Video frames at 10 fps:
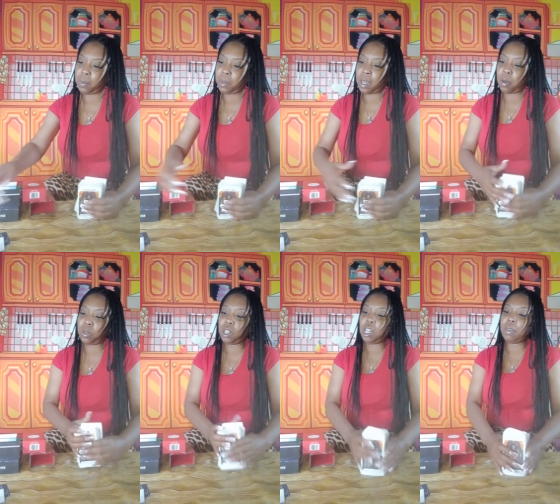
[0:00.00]

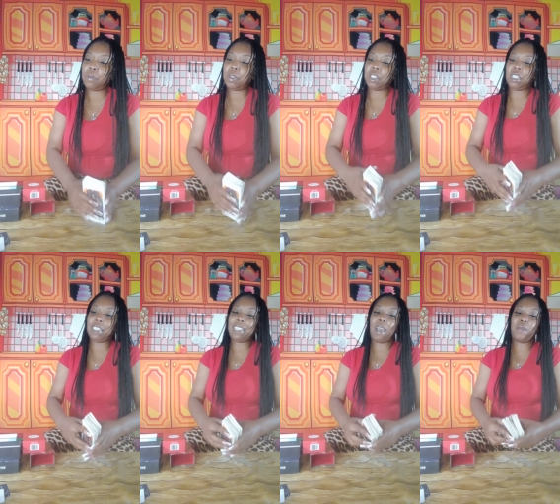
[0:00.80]
go. Deliverance
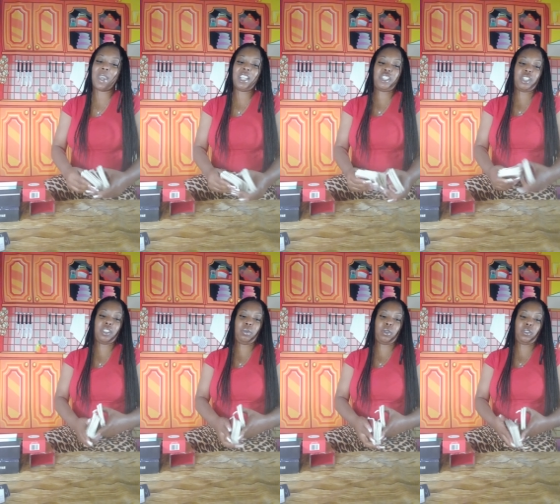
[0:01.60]
and salvation
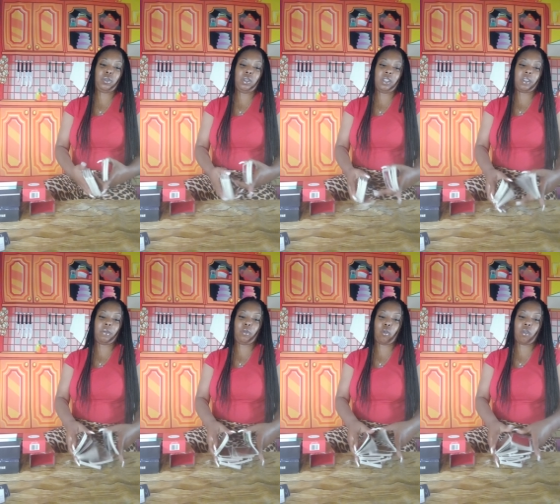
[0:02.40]
is what you're looking
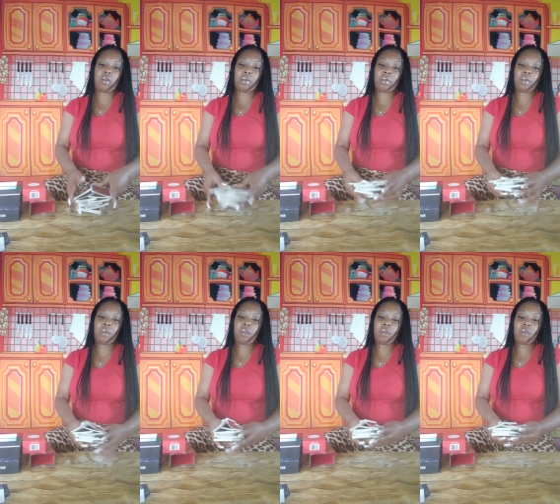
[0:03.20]
for.
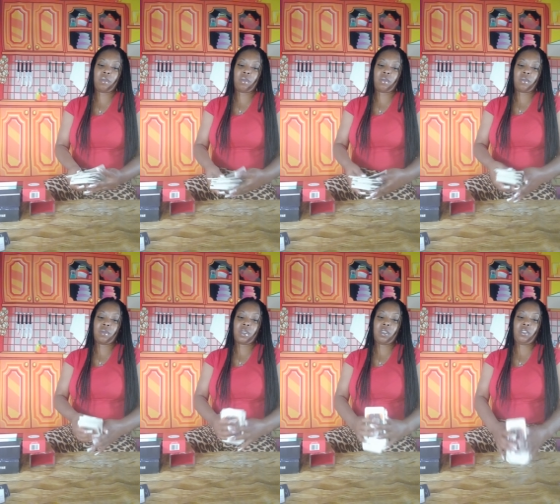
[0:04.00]

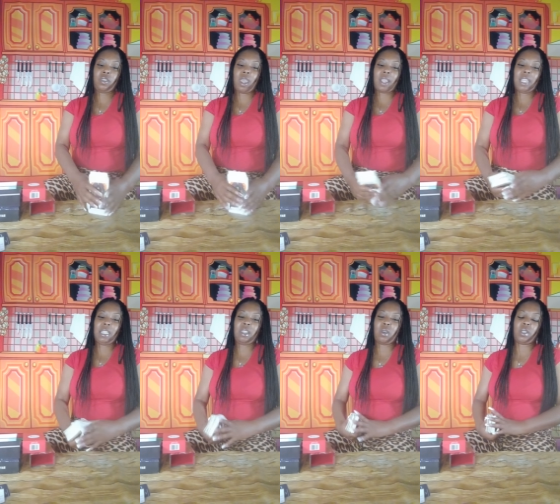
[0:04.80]
Because you're not
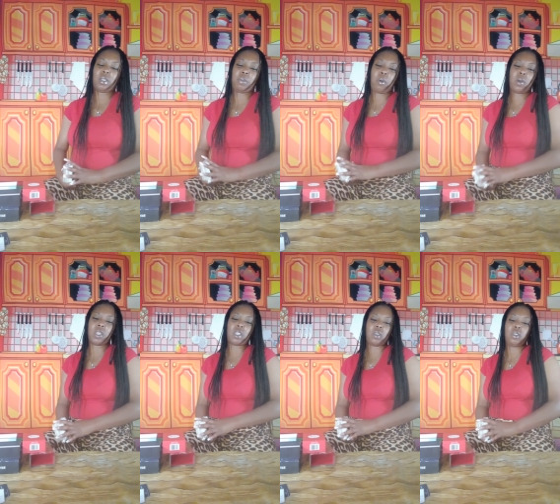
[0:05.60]
getting no
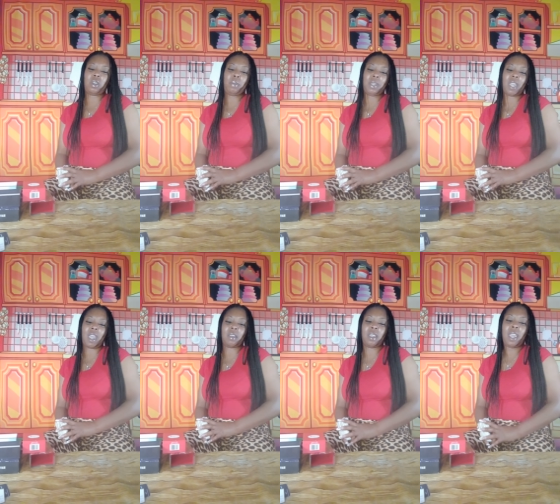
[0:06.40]
support. So you could be
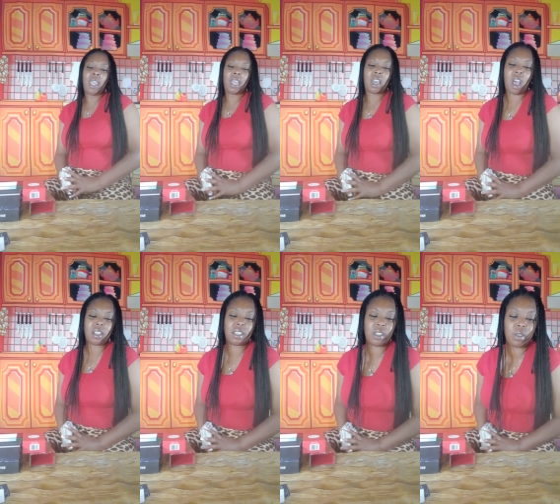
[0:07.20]
ca
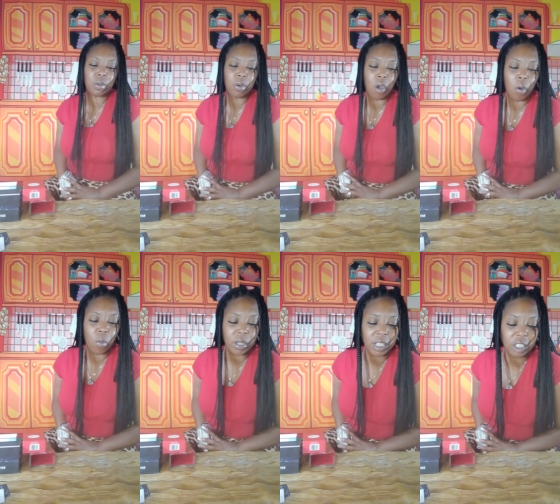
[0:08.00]
causing you.
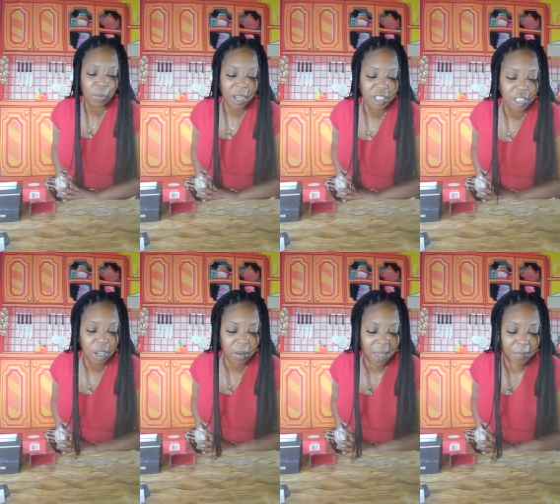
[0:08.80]
What situation in
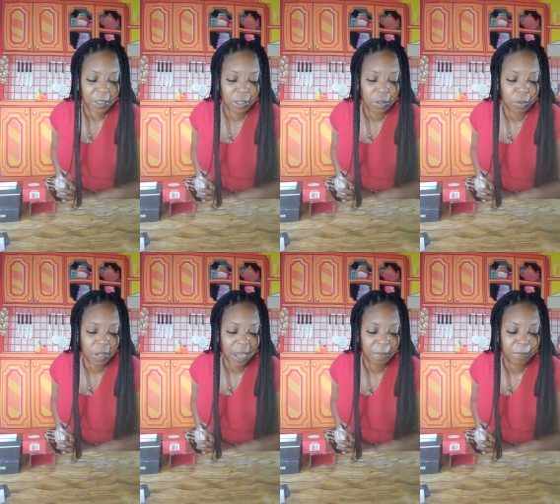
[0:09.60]
your life is
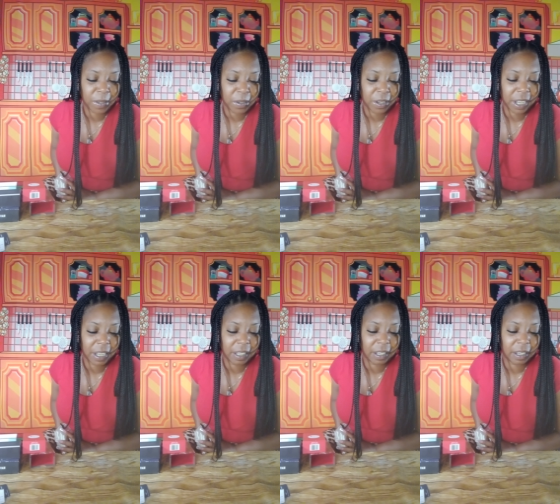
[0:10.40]
creating fear
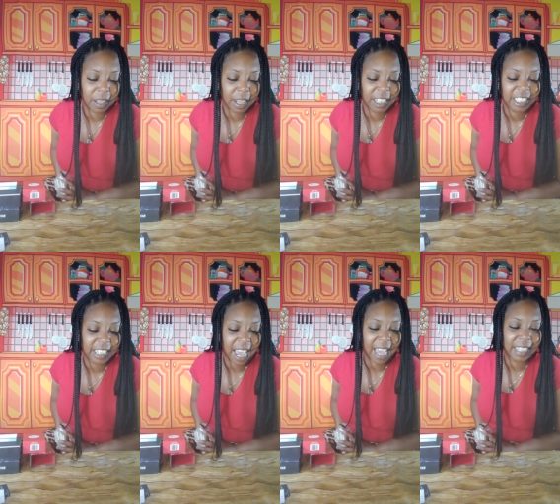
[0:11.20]
and
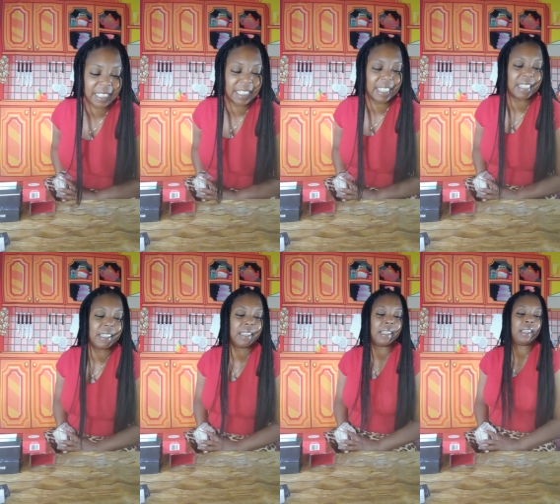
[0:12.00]
anxiety?
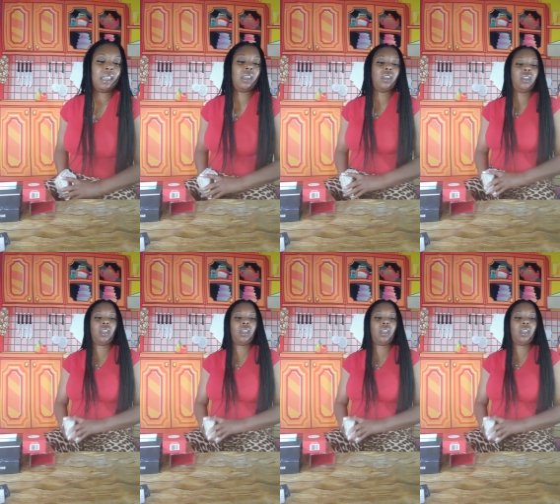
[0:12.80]
Yeah,